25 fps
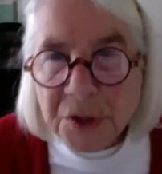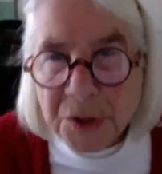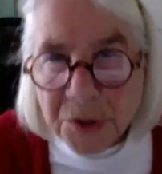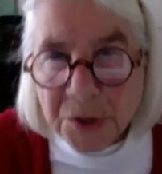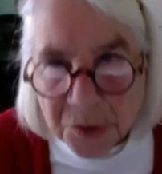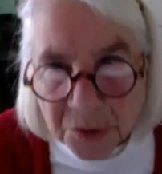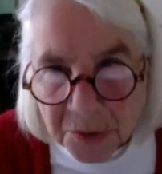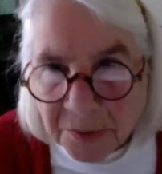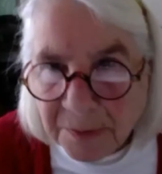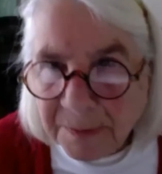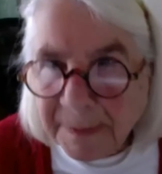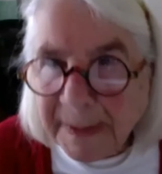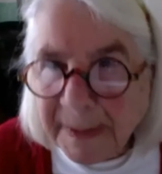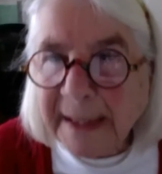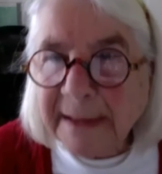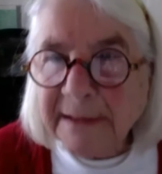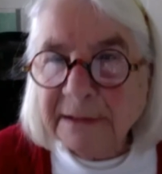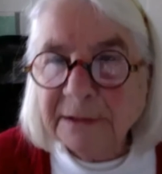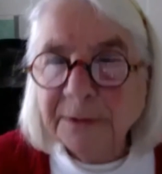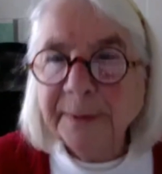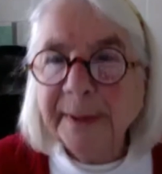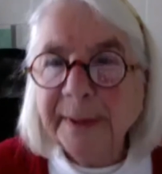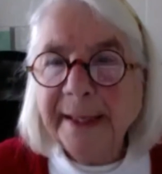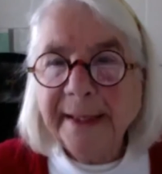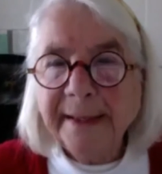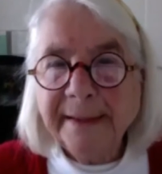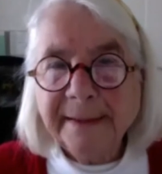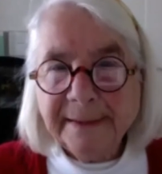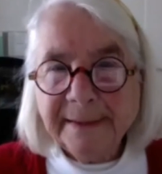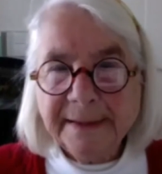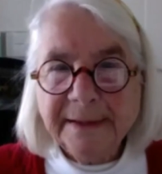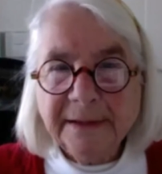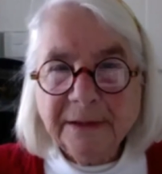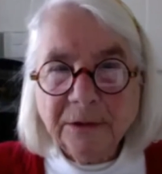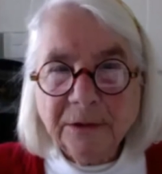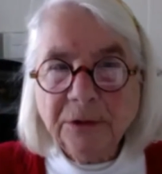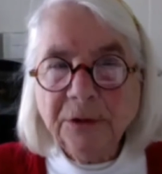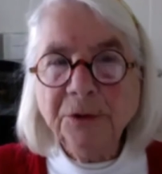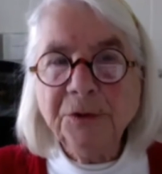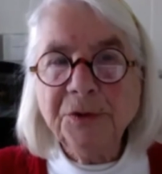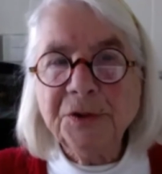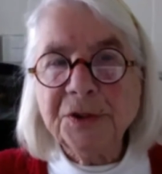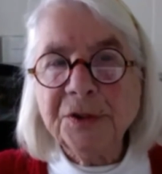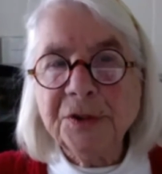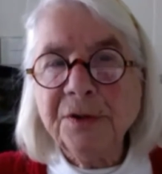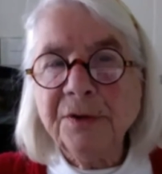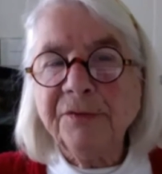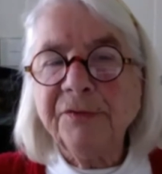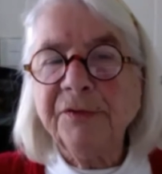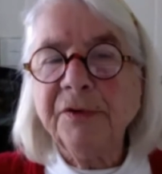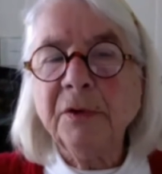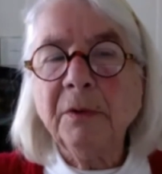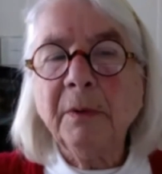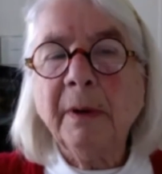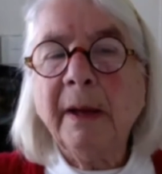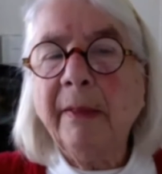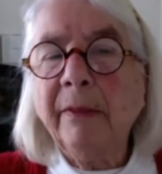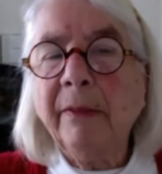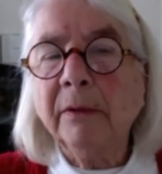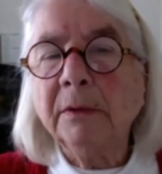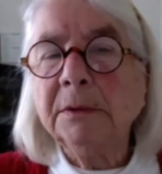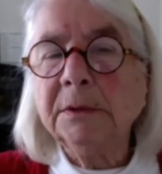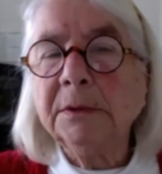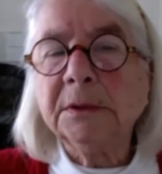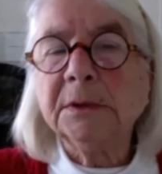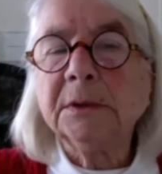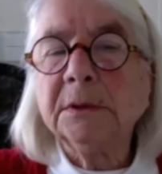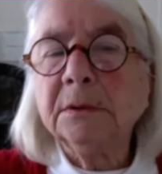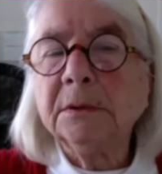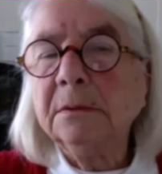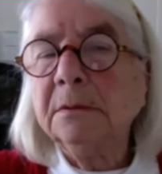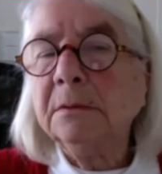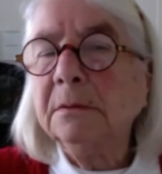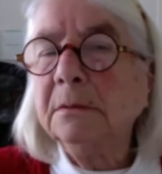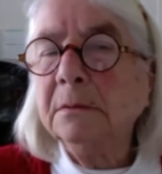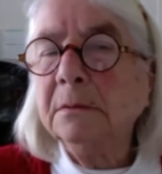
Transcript: too. That's right, and you loosen a few others.